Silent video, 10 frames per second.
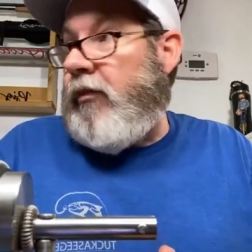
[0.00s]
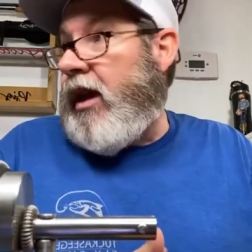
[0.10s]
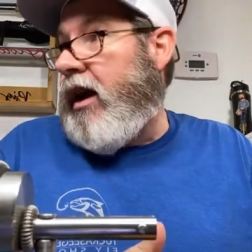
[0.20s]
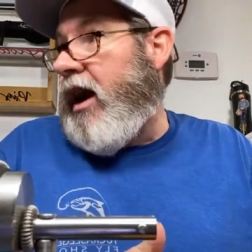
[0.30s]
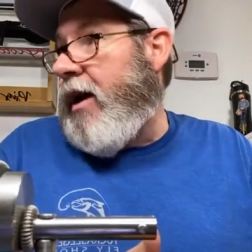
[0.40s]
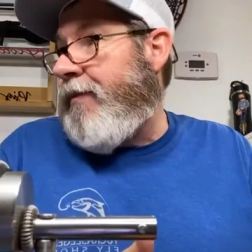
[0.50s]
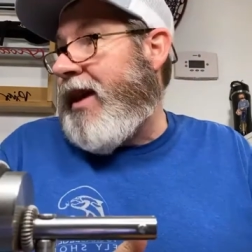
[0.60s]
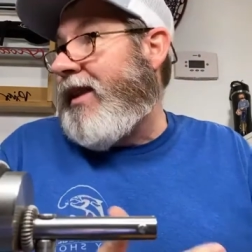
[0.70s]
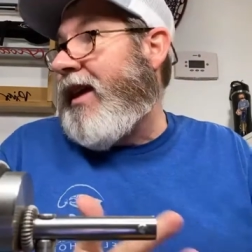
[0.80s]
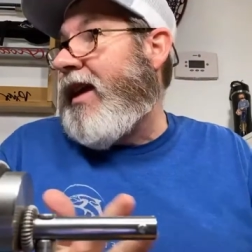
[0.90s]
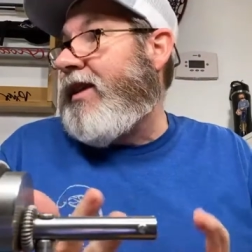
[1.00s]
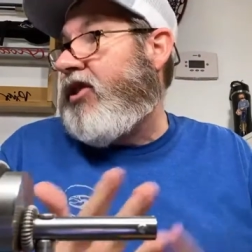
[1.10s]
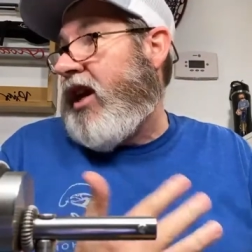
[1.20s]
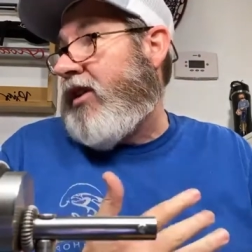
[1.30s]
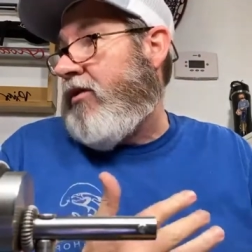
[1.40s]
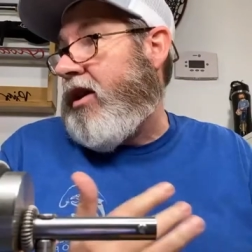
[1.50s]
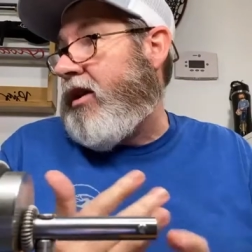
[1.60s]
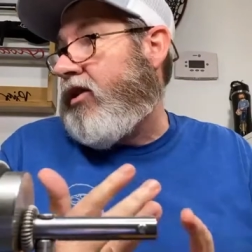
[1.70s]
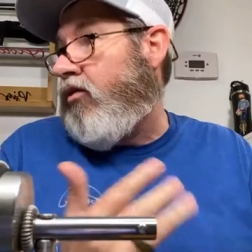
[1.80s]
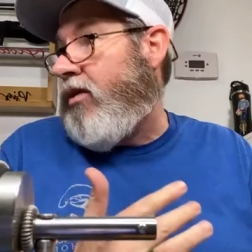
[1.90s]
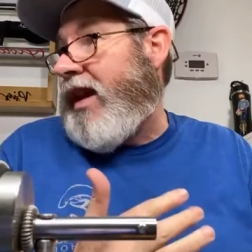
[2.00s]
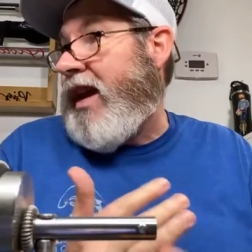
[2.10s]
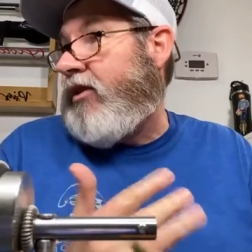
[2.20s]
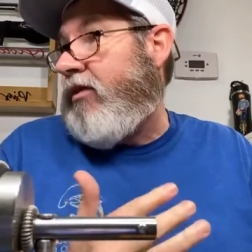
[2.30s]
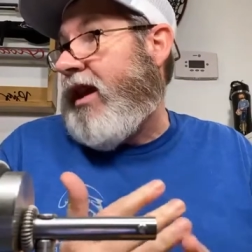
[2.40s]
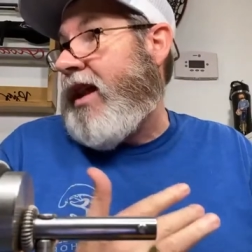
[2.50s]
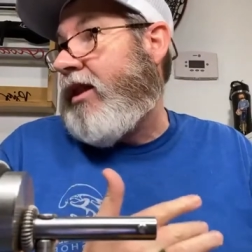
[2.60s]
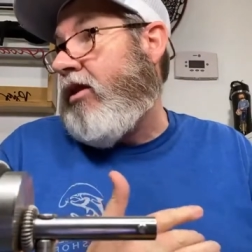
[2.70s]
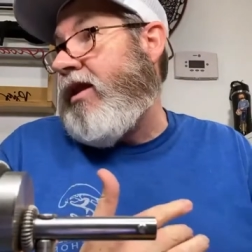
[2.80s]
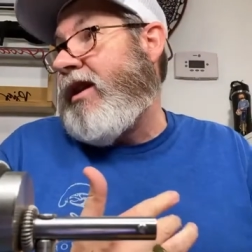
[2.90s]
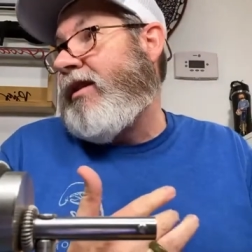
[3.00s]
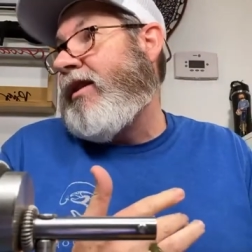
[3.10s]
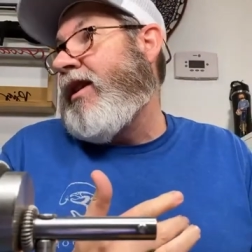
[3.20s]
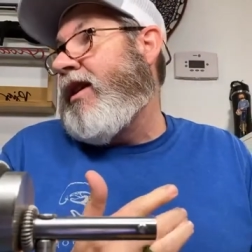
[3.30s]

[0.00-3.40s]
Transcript: And then January 28th, 29th, and 30th.